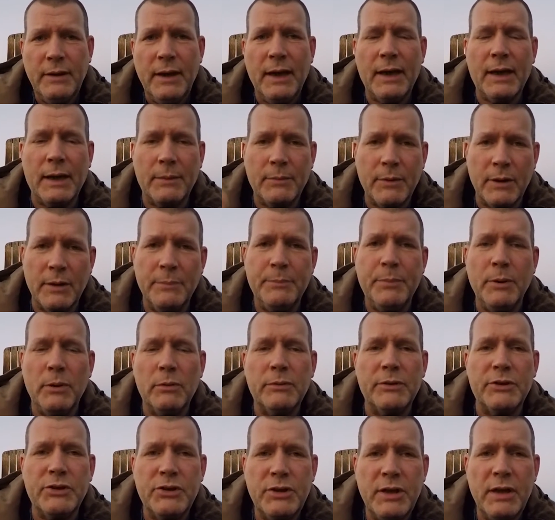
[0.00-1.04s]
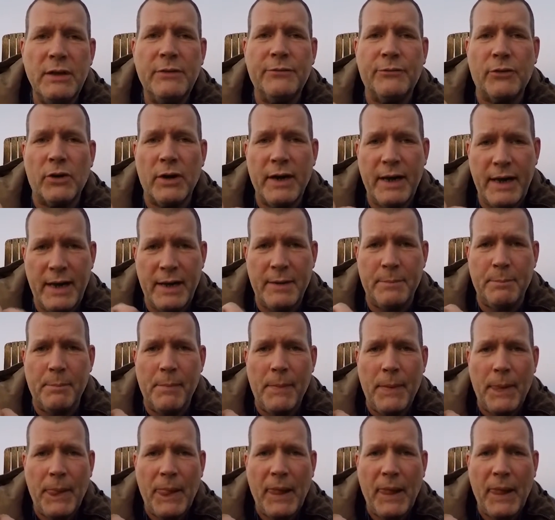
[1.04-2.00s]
and I'm going to build a sheath for him.